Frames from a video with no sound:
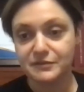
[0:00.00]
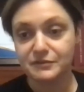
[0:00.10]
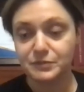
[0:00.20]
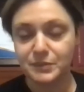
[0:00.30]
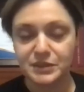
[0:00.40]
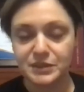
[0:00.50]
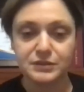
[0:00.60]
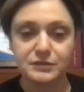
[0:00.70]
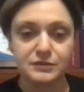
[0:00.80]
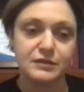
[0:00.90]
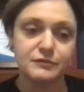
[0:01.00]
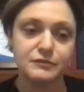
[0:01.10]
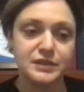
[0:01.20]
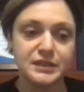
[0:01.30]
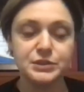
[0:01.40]
information
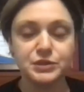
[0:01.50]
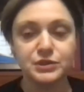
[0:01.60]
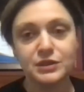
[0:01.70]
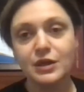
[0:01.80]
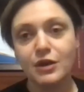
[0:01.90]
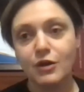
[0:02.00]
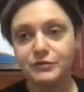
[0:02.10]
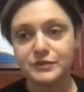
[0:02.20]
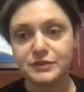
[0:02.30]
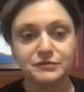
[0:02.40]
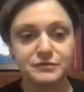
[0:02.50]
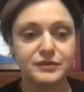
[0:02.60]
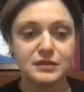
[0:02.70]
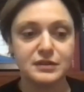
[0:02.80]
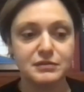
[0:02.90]
for each office of
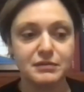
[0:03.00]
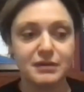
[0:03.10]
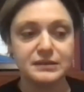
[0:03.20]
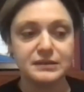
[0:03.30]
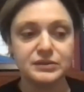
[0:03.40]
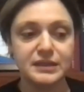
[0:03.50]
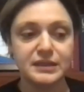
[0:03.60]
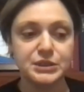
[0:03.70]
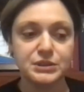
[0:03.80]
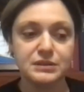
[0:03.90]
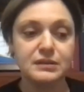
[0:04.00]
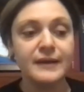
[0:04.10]
Grata International.